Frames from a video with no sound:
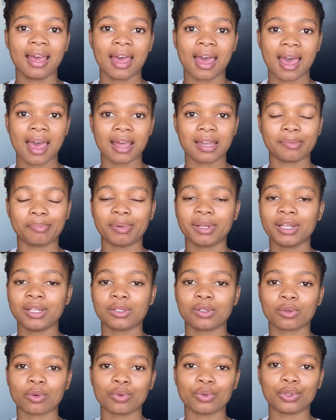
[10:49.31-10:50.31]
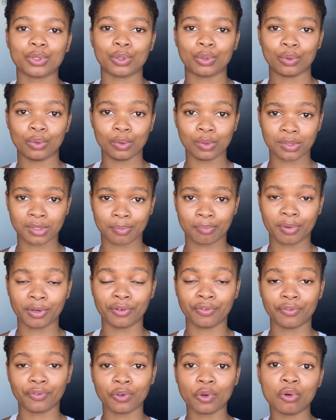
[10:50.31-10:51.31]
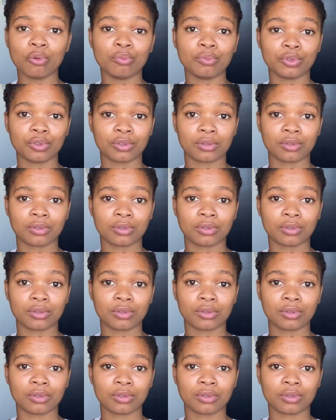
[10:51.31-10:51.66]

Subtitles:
and please don't use perfumed